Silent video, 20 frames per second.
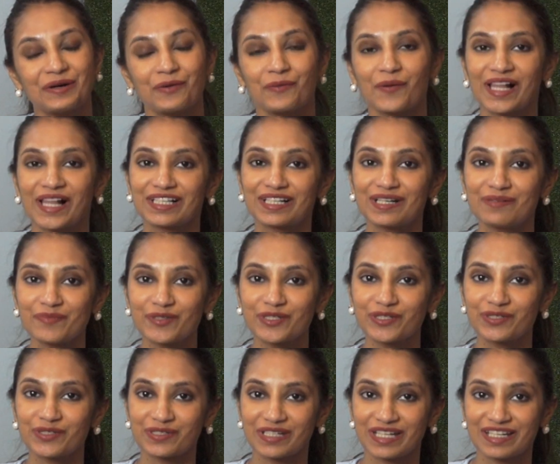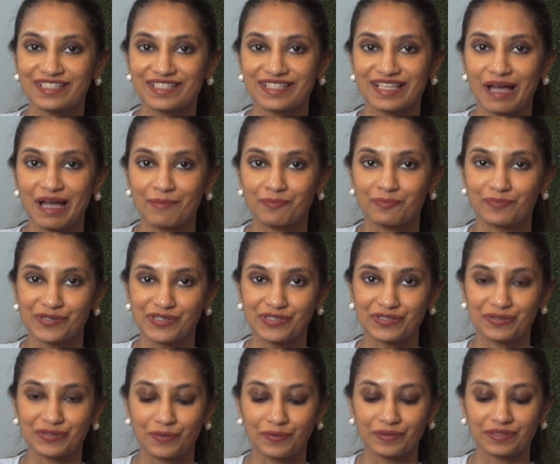welcome to today's
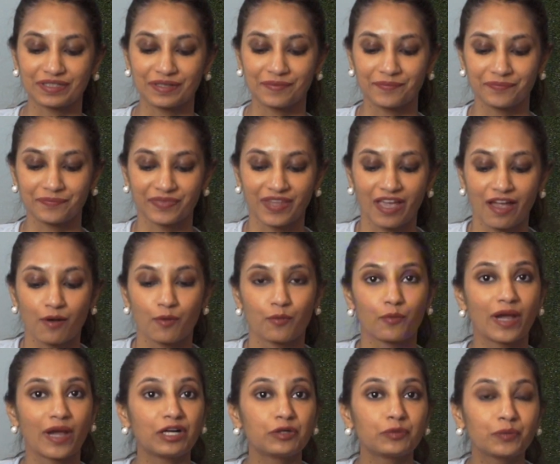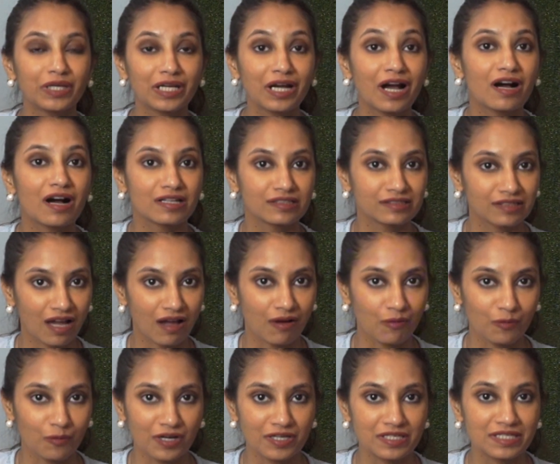episode where we
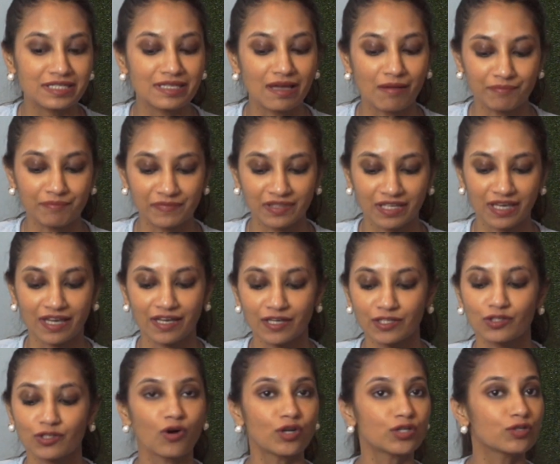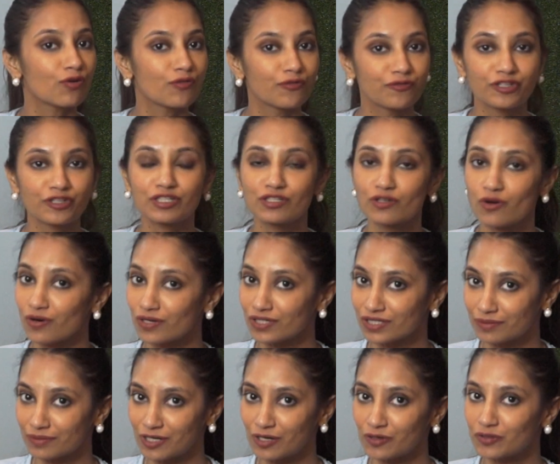uncover something not often talked
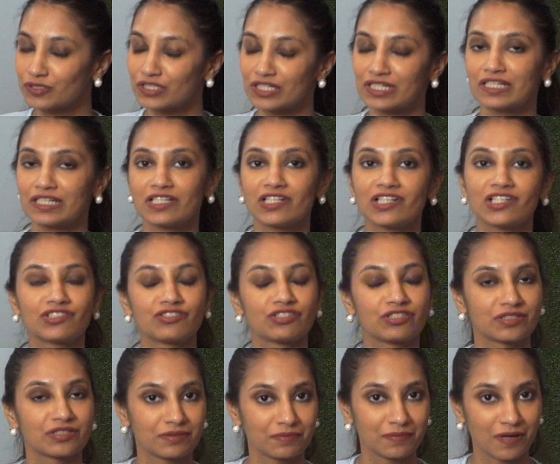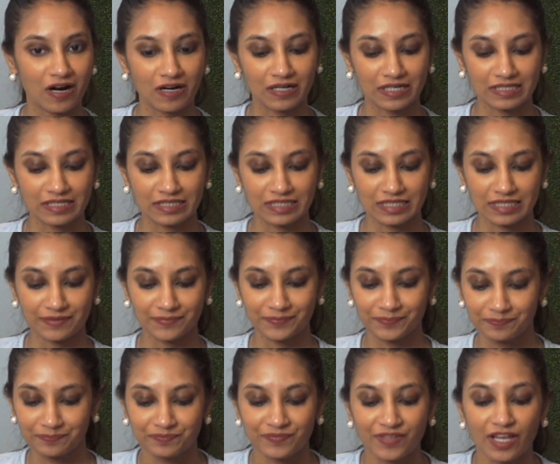about in digital marketing,
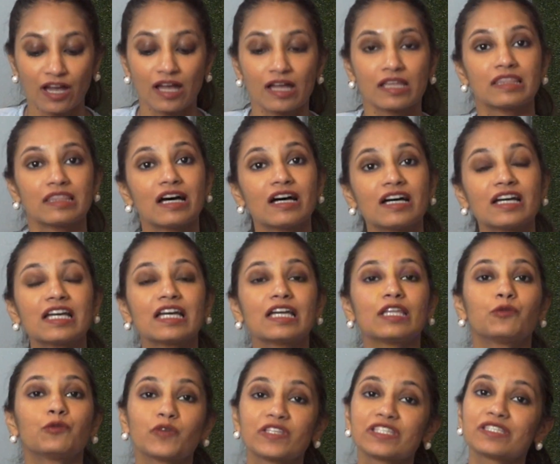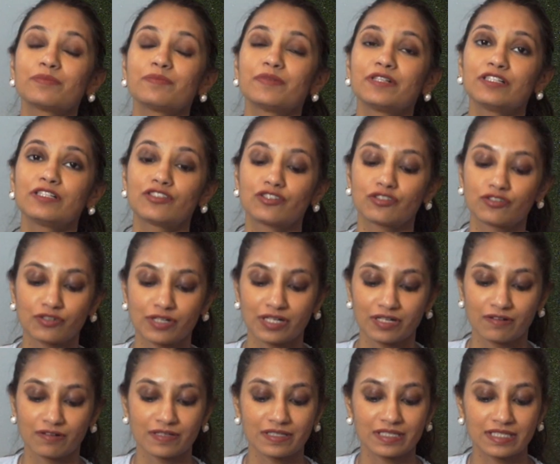the invisible
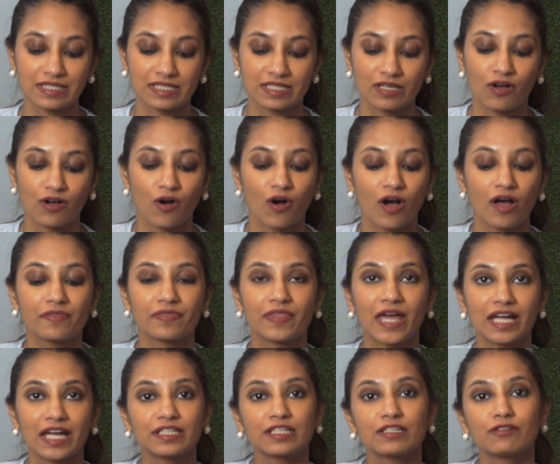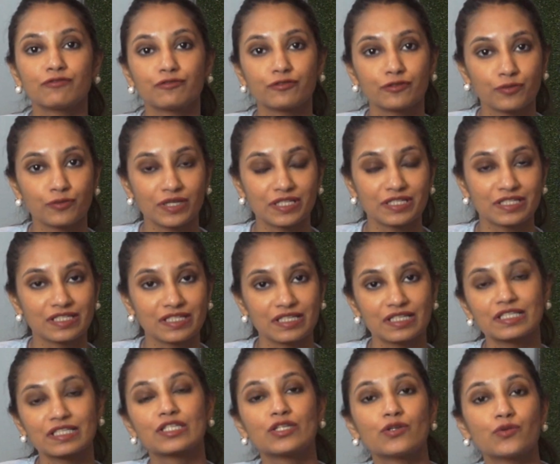triggers that
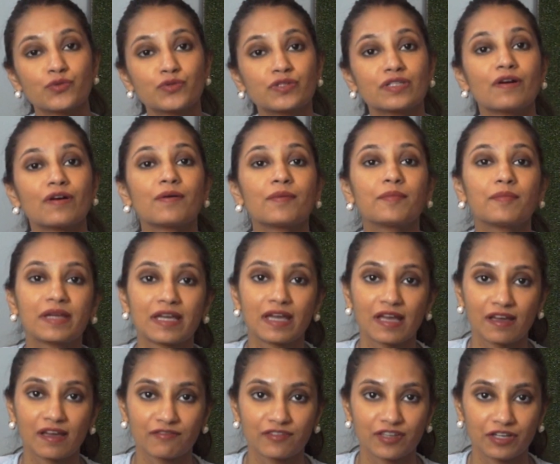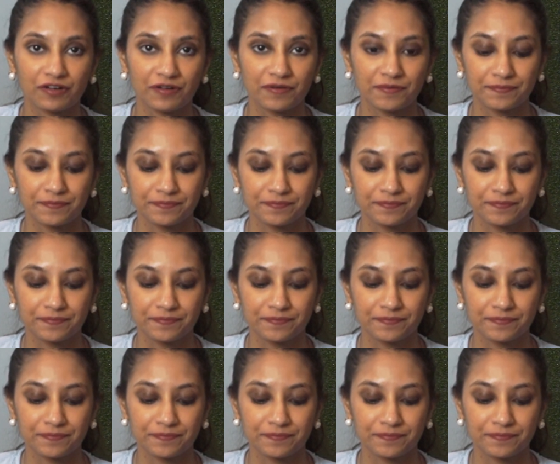influences user behavior.